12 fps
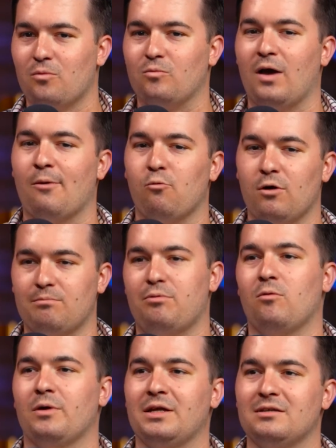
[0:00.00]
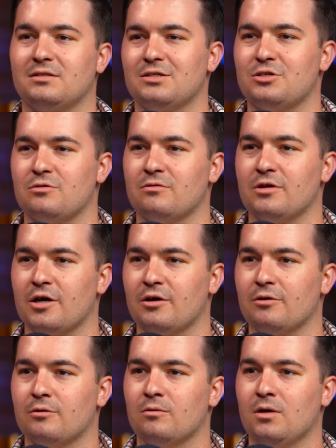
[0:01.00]
At what point did you
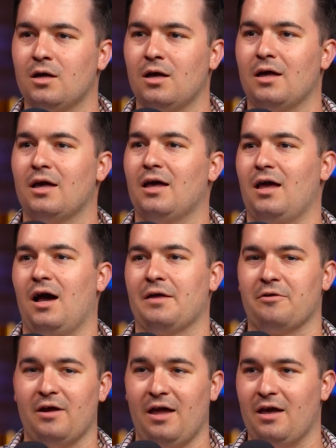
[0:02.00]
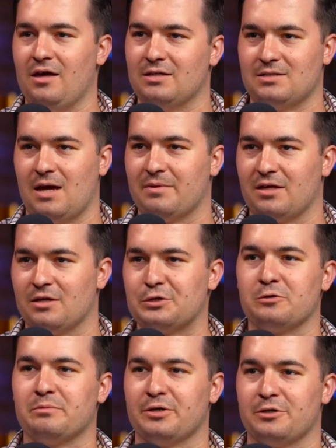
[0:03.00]
know either A, it's time to get into
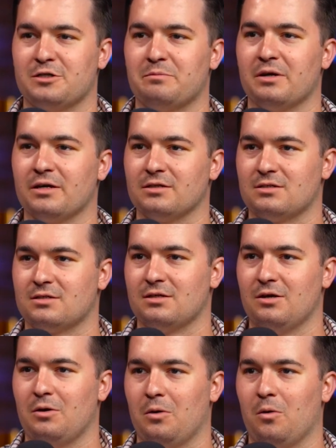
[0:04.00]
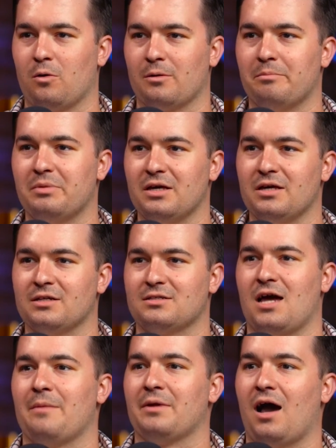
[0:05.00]
a bigger space, or B, it's
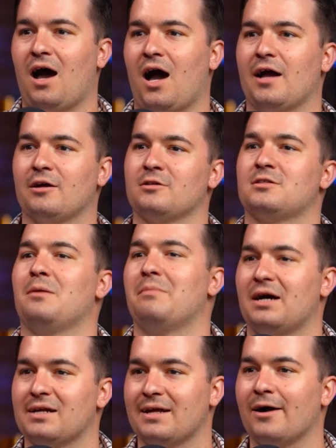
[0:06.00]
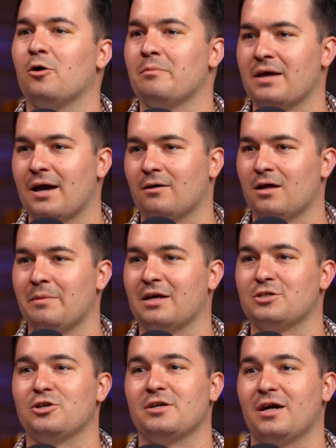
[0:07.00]
time to hire somebody to help me out? I mean,
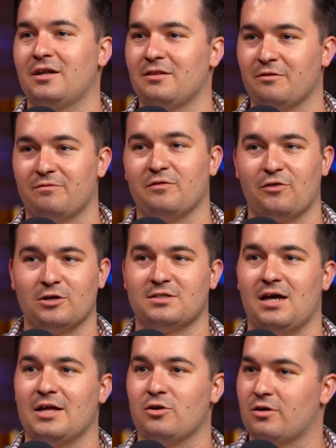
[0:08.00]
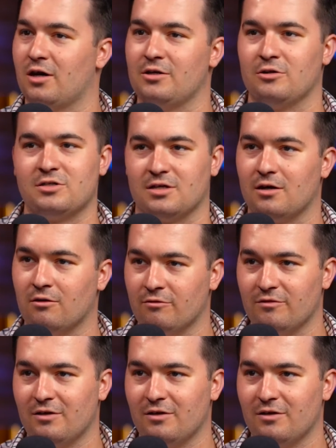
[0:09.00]
because you're cutting the first sign you cut yourself.